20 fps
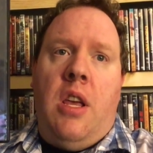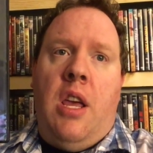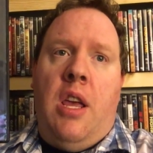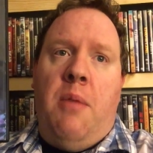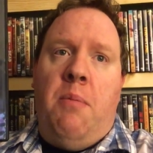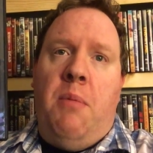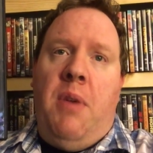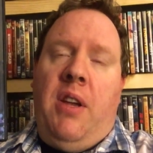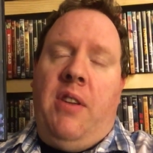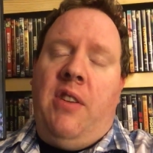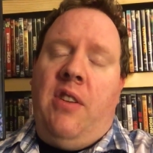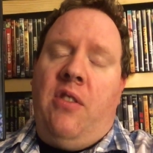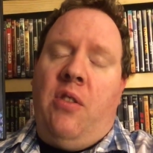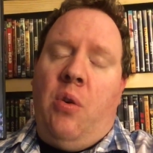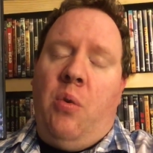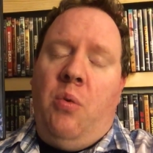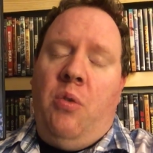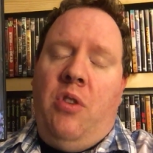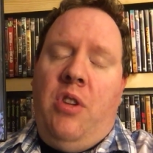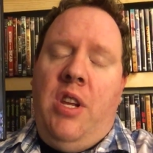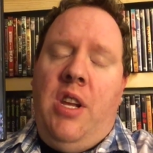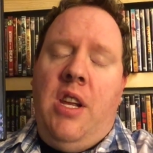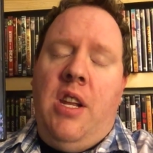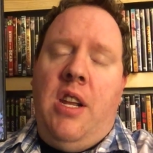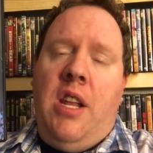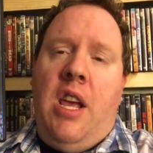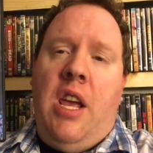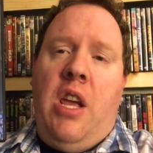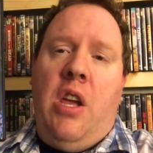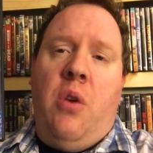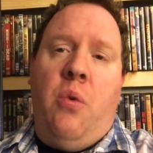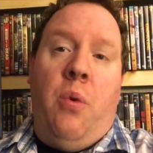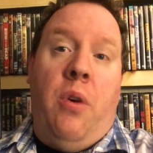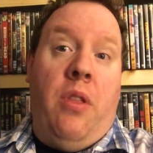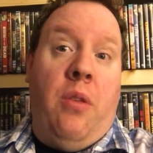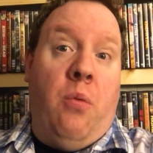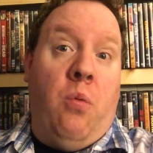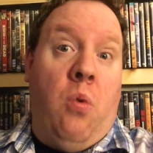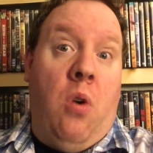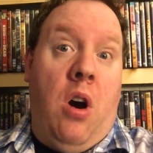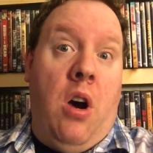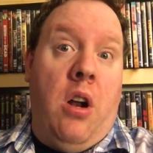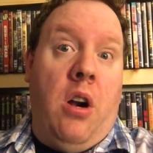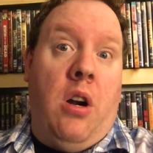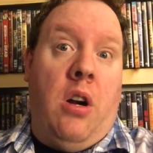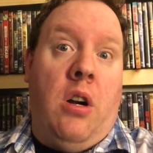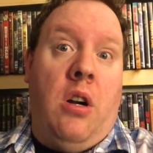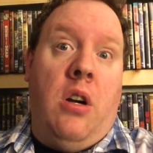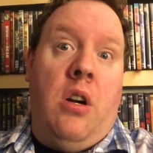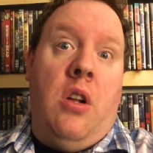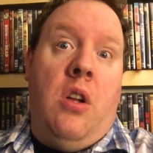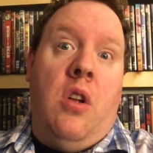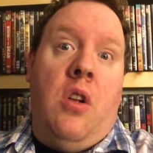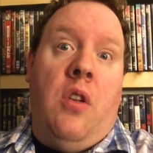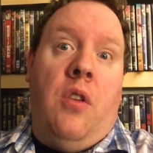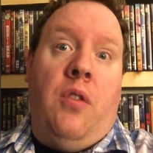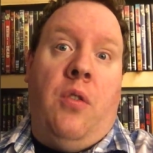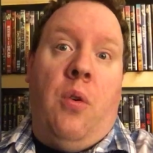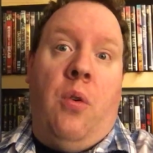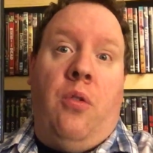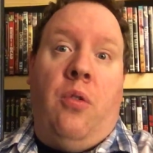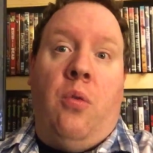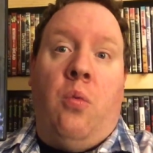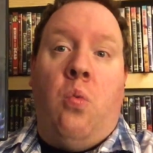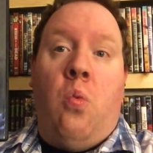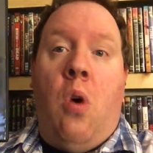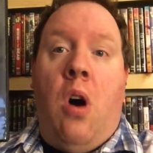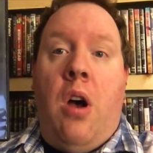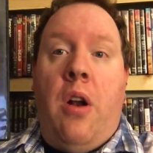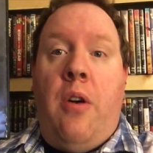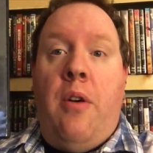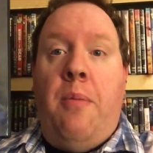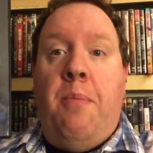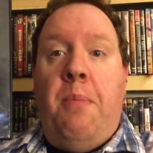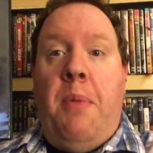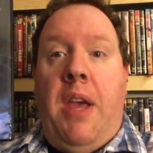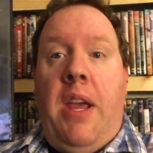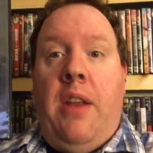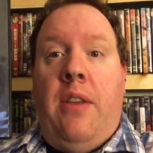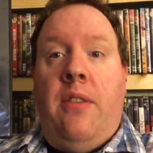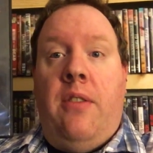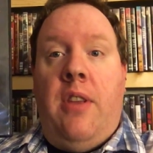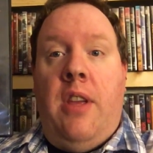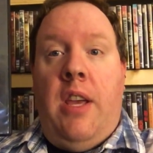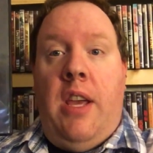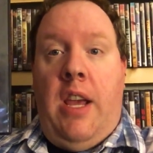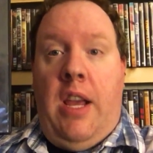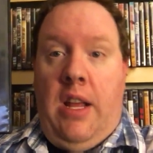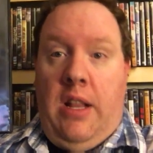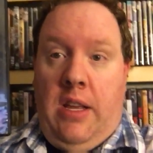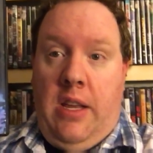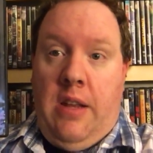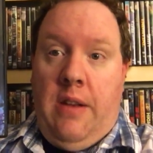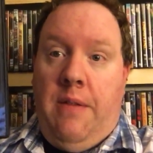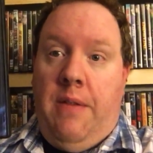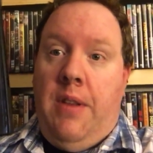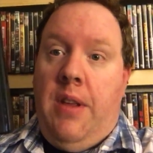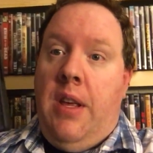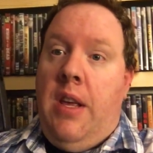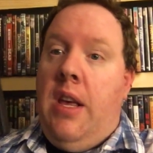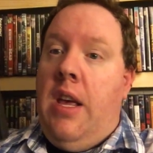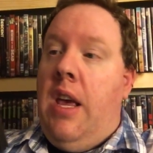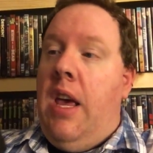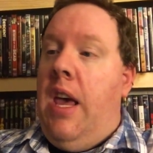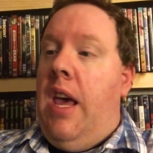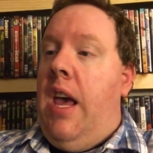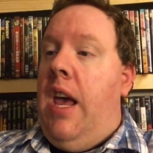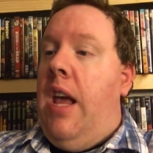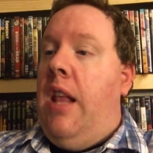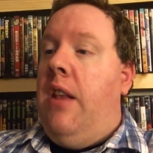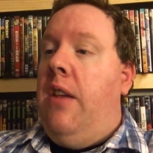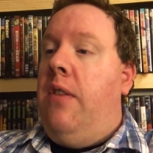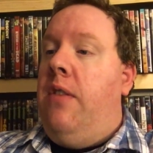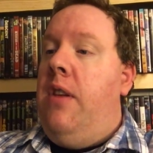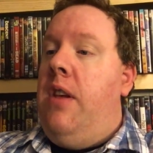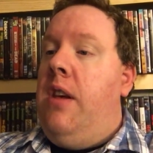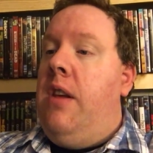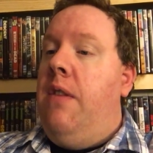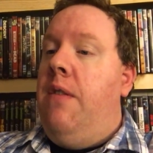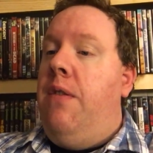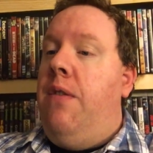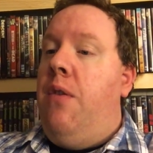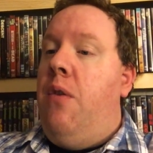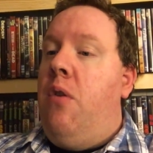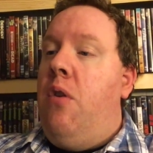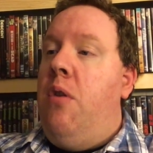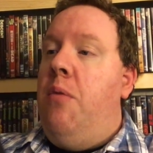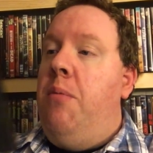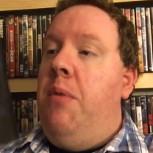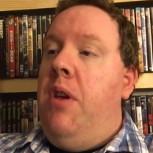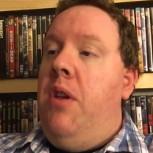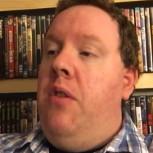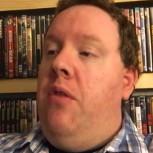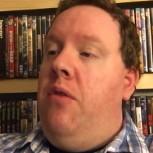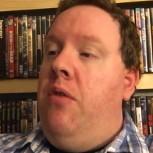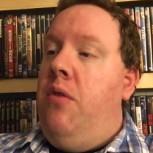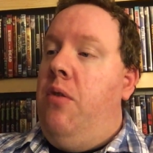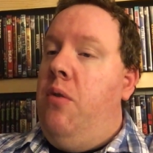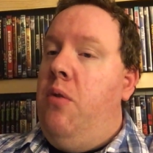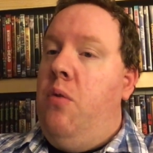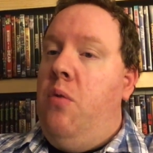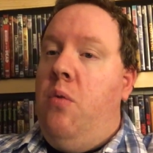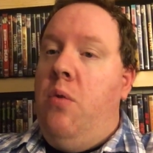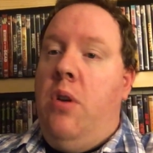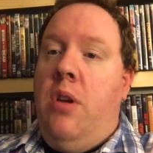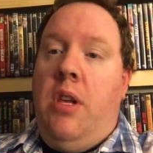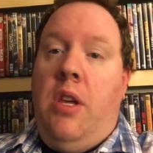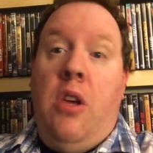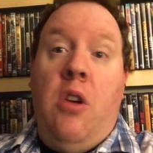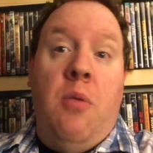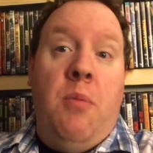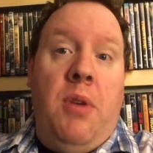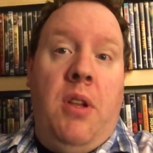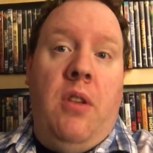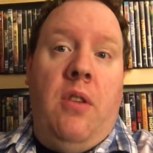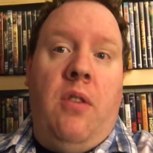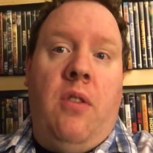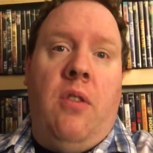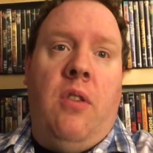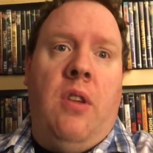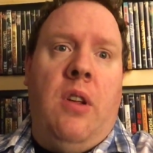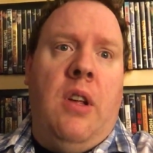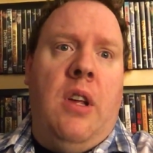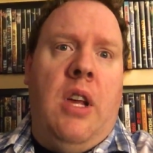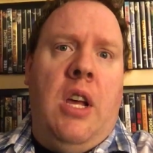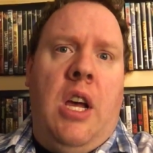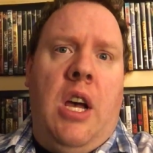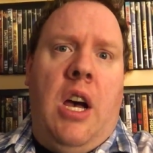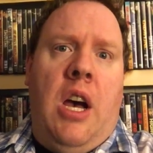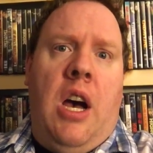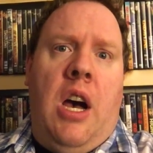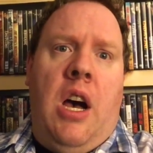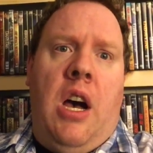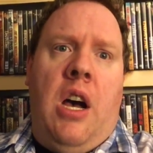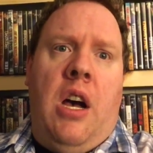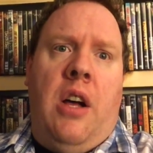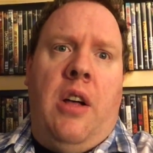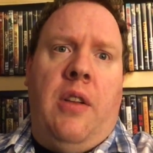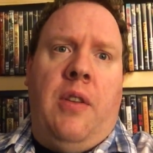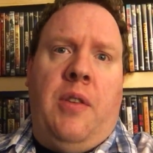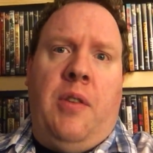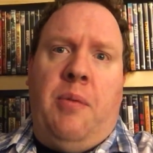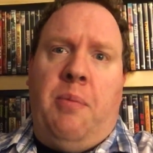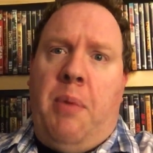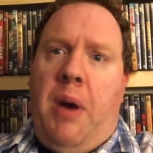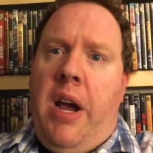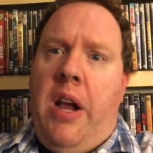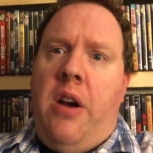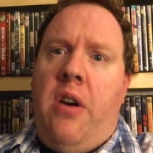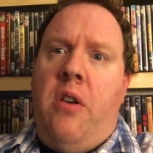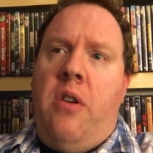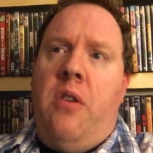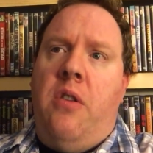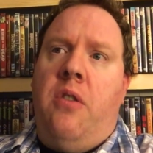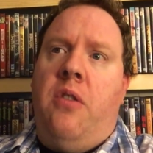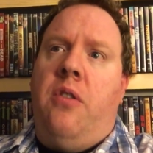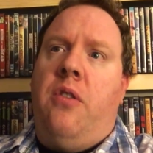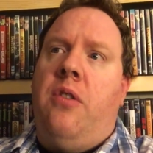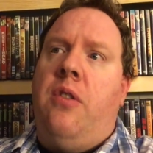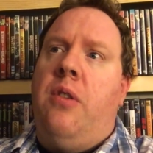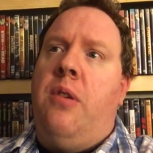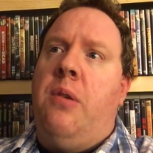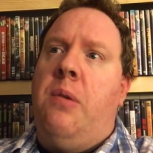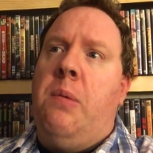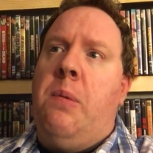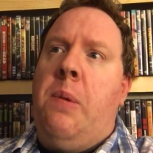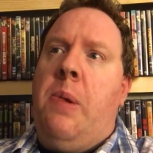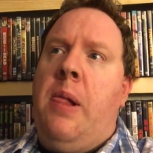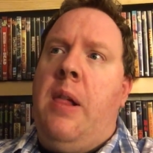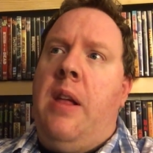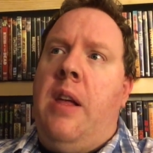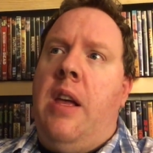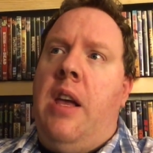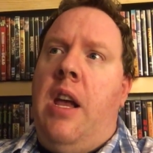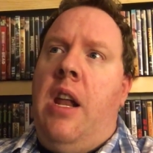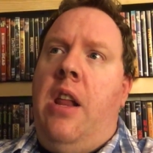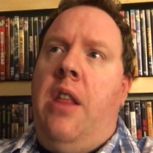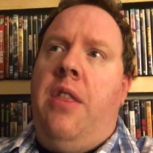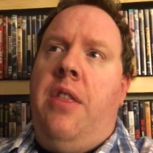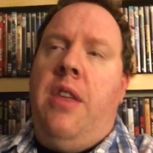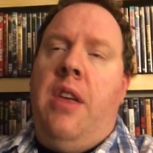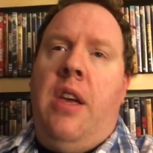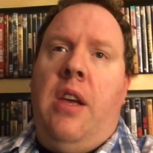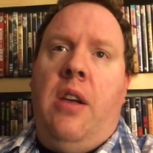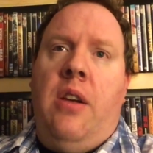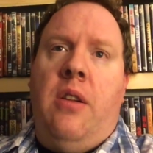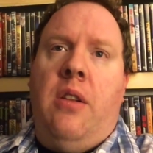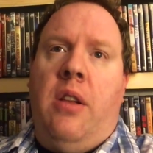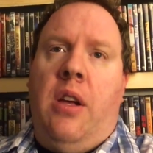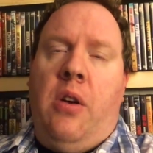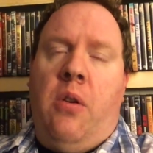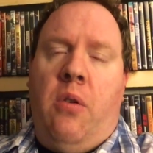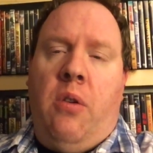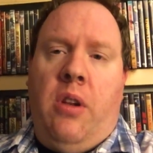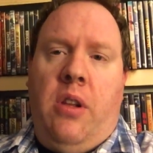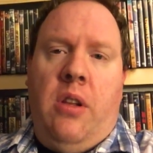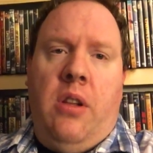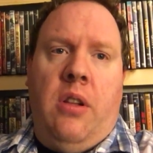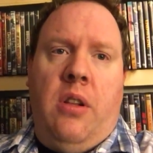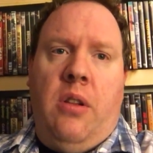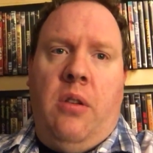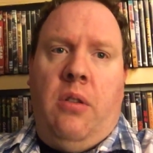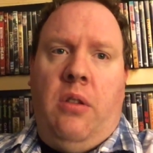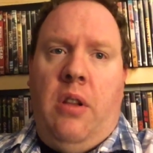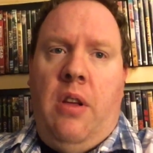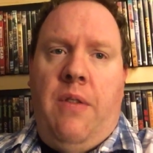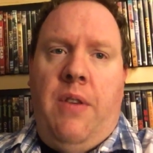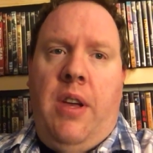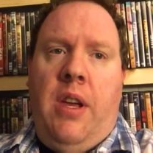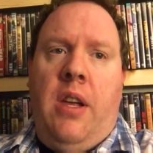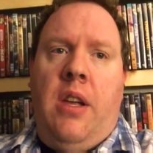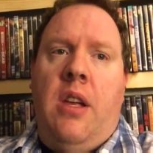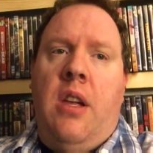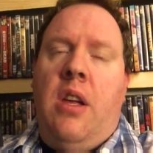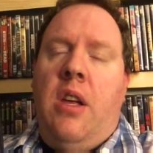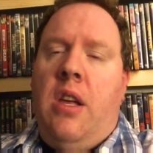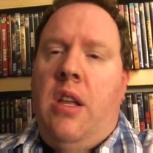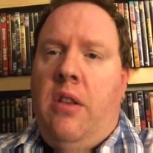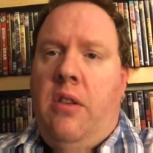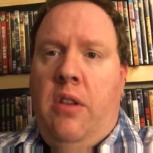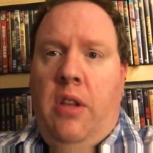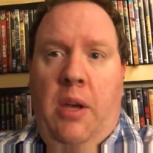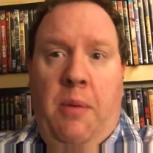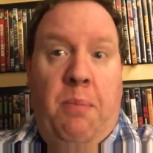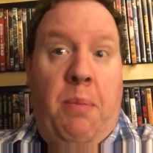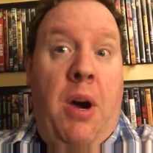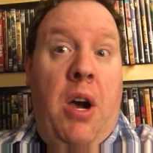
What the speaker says: and mix its own DNA with water. So it's a water-based alien. And this thing can form into humans, spiders, anything like or living to like